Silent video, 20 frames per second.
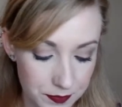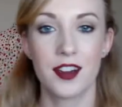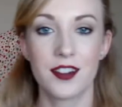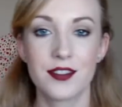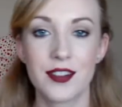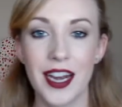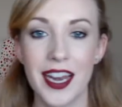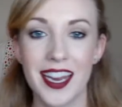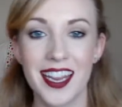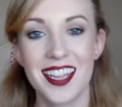
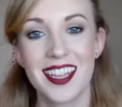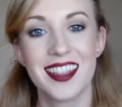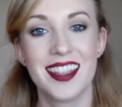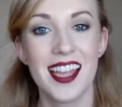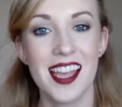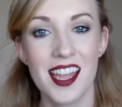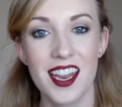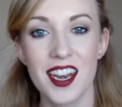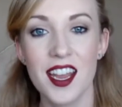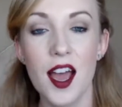Alright, and
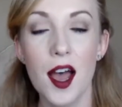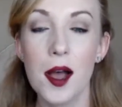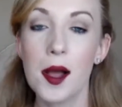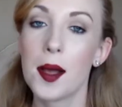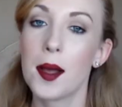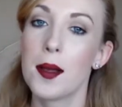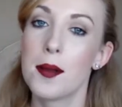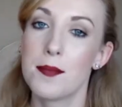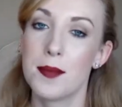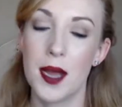then
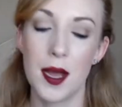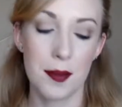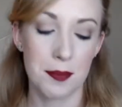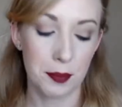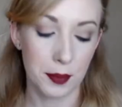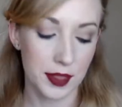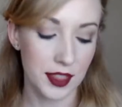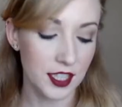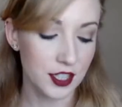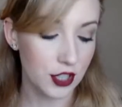um,
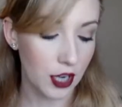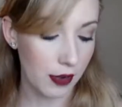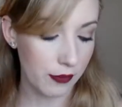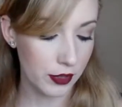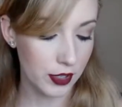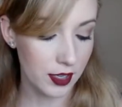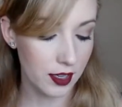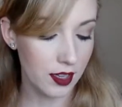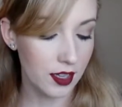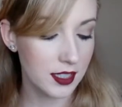up with the
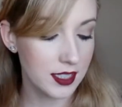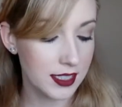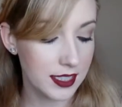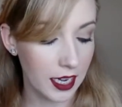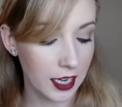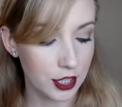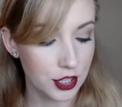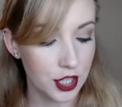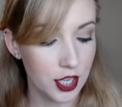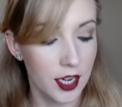travel
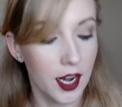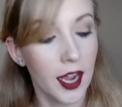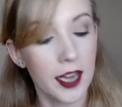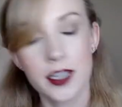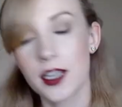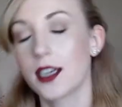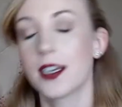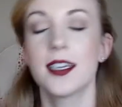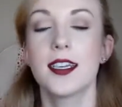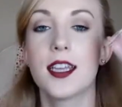section,
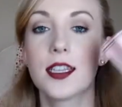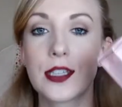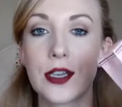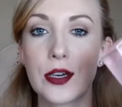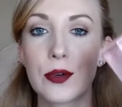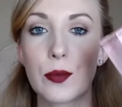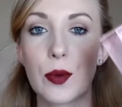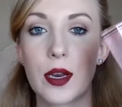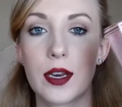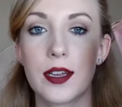I got
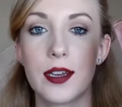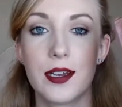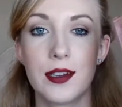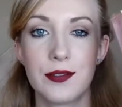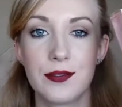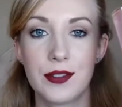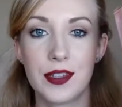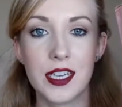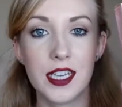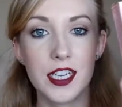another one
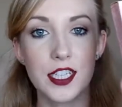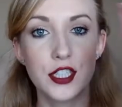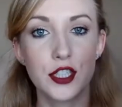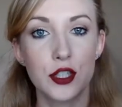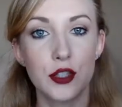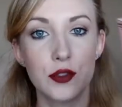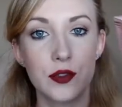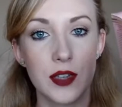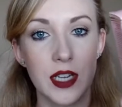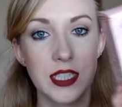of the
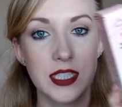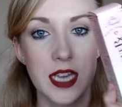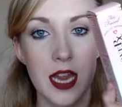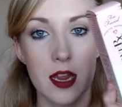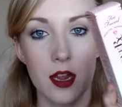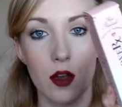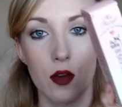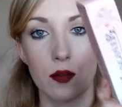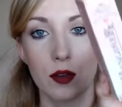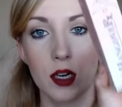Too Faced
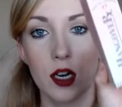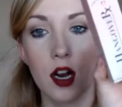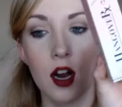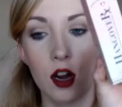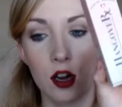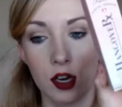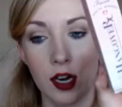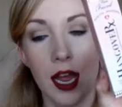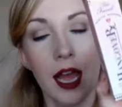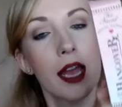Hangover
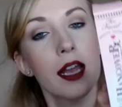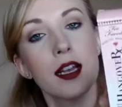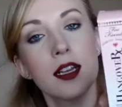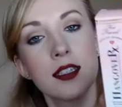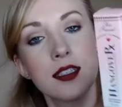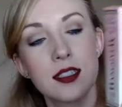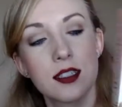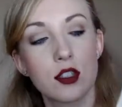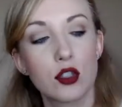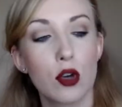
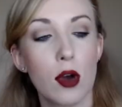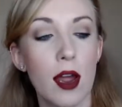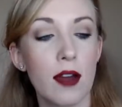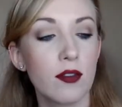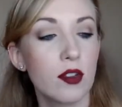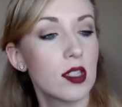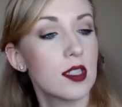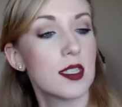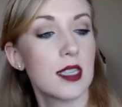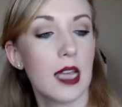RX
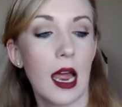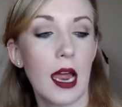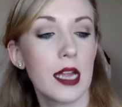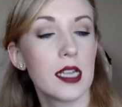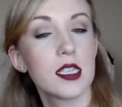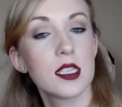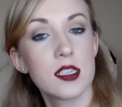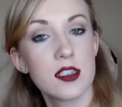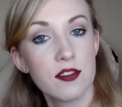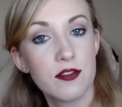travel
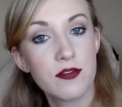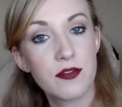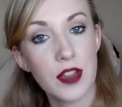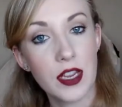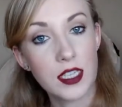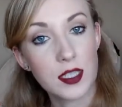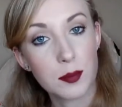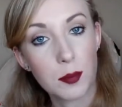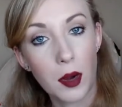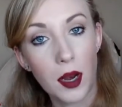size
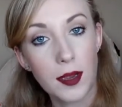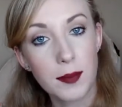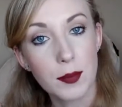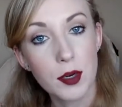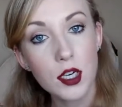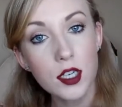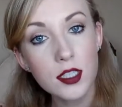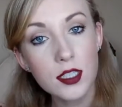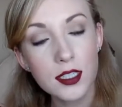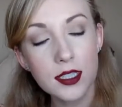face
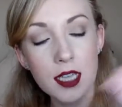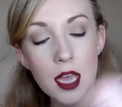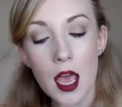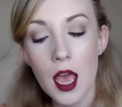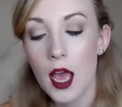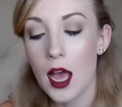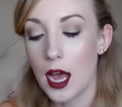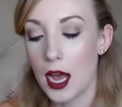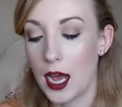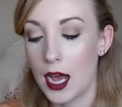primers.
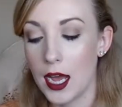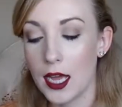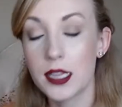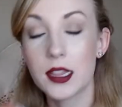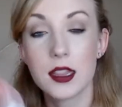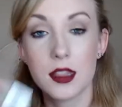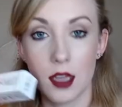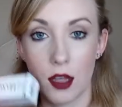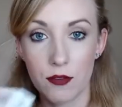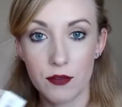
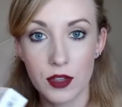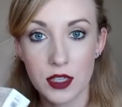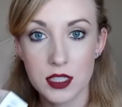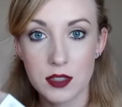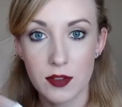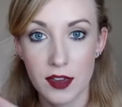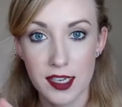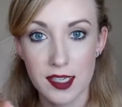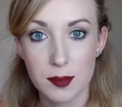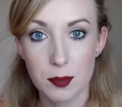I love
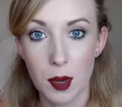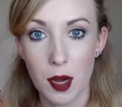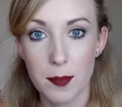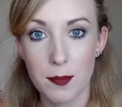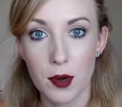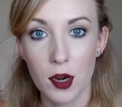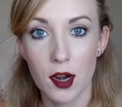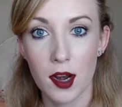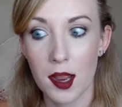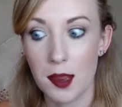this face
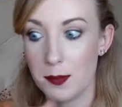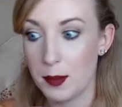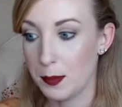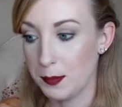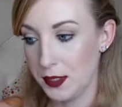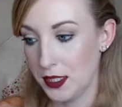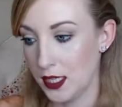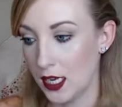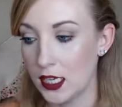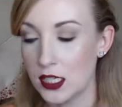primer. I'm
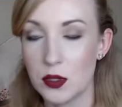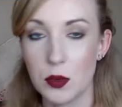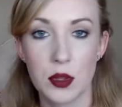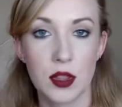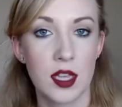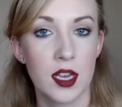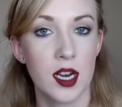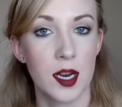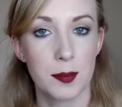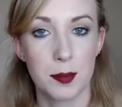obsessed
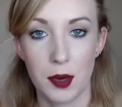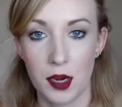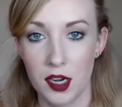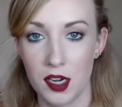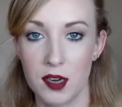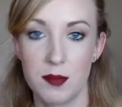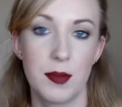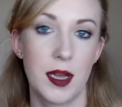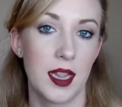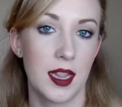with it. I put
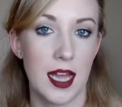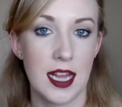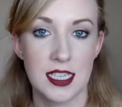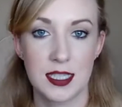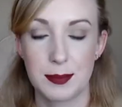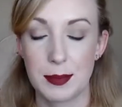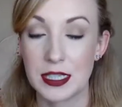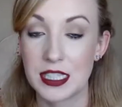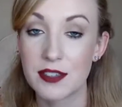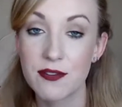it in my
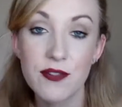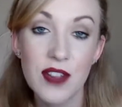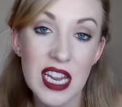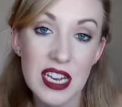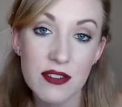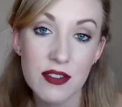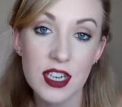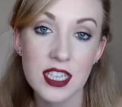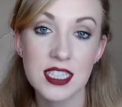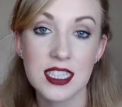last month's
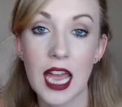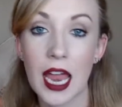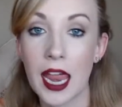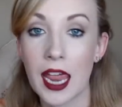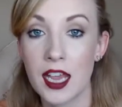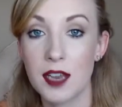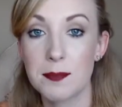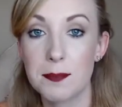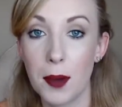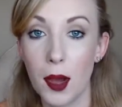favorites. I
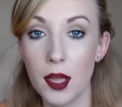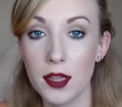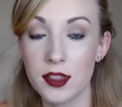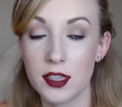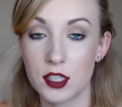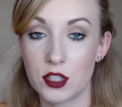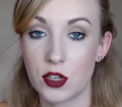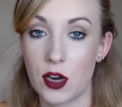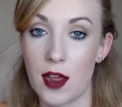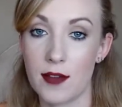had bought
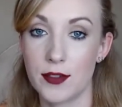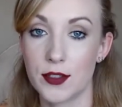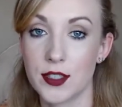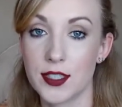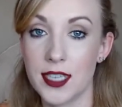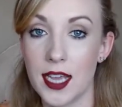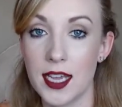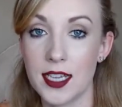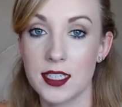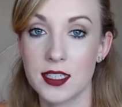in the travel
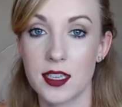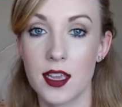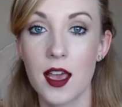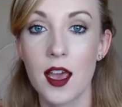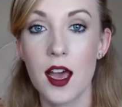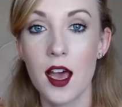size